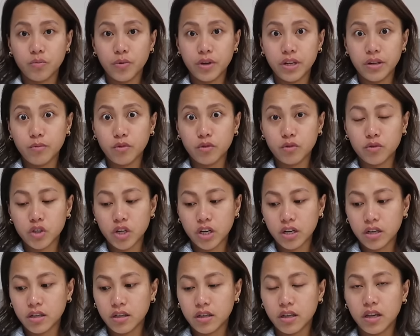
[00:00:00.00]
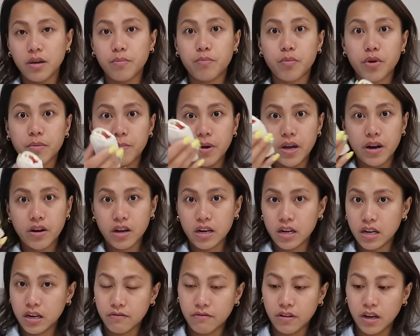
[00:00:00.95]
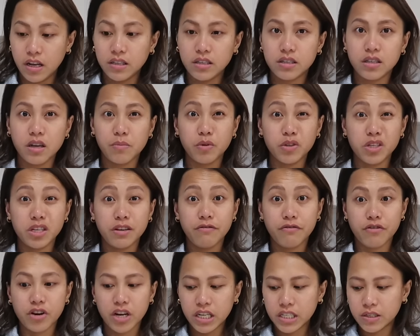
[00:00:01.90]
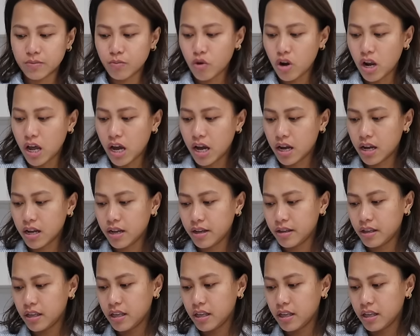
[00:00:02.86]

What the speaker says: Pwede mo to siyang i-prepare in advance, tapos i-freeze mo lang.